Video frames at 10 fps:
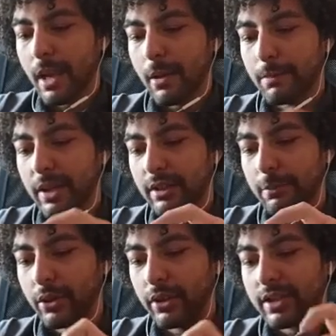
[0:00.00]
but the
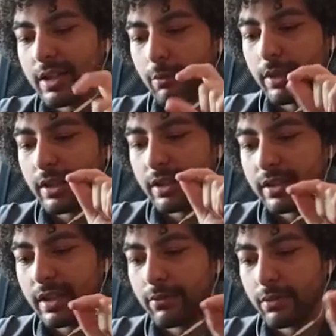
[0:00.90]
point is that we're in this
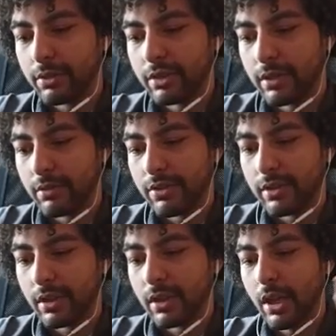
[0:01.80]
evolutionary
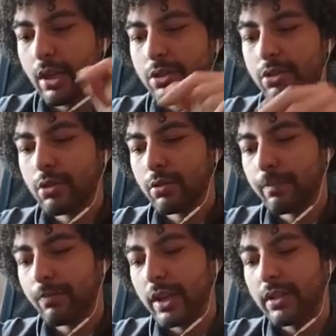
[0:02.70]
thing. So
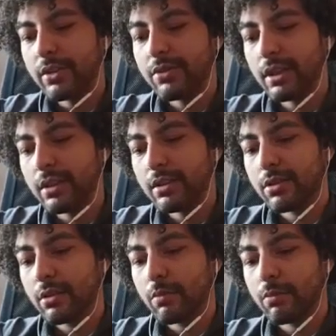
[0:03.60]
the thing is,
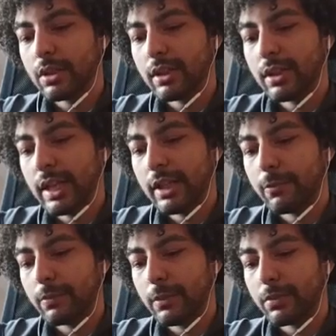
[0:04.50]
what enlightened
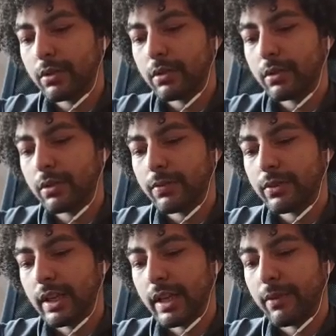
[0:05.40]
people often
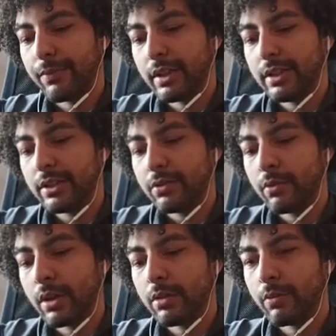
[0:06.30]
have, at least who
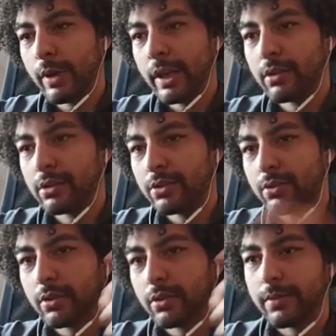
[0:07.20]
are aware
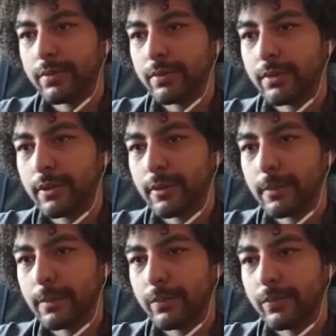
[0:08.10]
also of
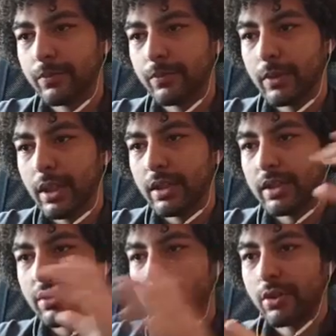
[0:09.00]

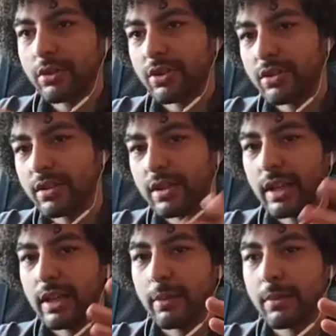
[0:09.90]
these consciousness
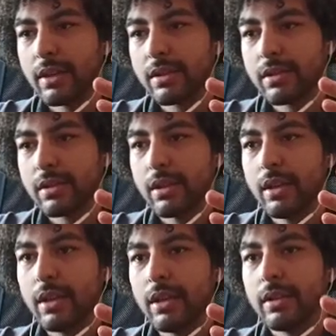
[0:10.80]
dynamics,
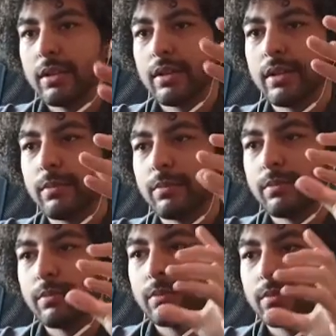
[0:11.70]
um,
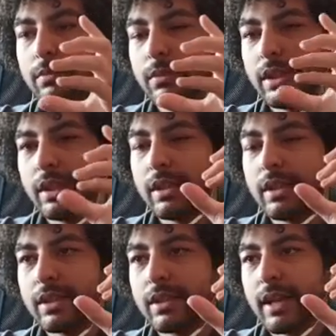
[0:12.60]

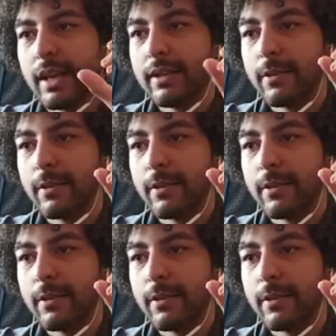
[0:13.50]
is that